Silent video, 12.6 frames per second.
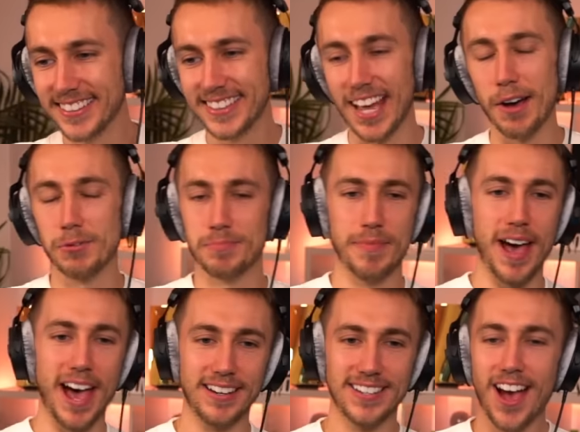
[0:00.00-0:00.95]
That was
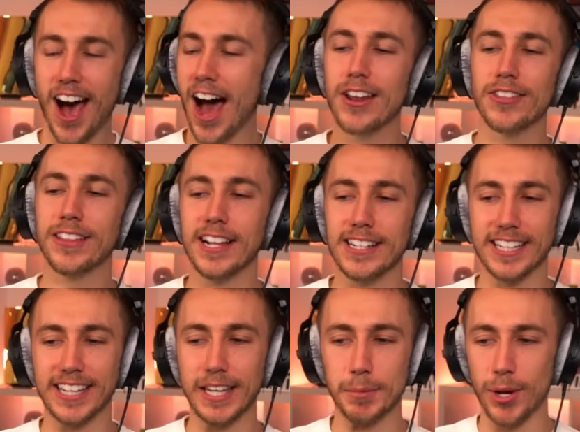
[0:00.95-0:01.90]
mad. I don't think they
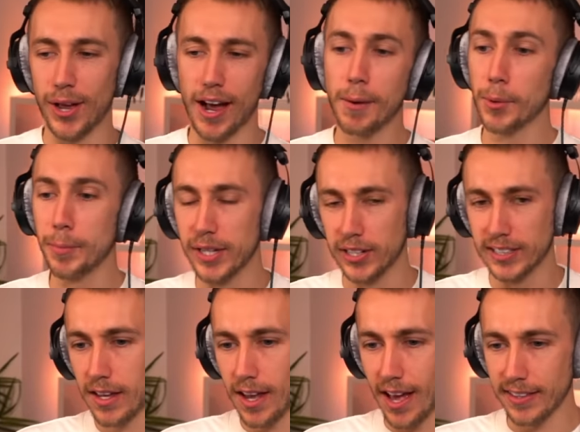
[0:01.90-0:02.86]
did keep going. I'm going to be
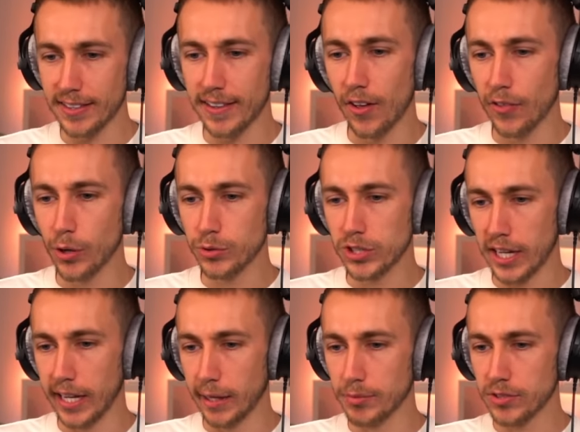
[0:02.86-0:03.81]
honest. I think that those
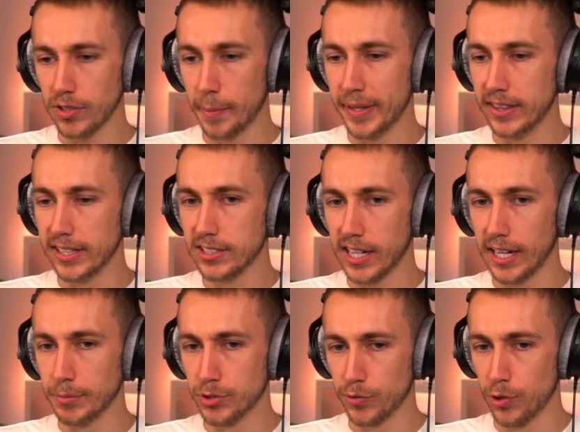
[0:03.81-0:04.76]
clips, I mean, these
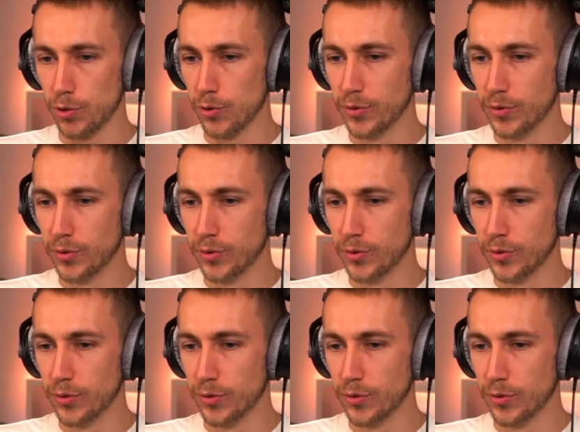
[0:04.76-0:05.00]
clips are all...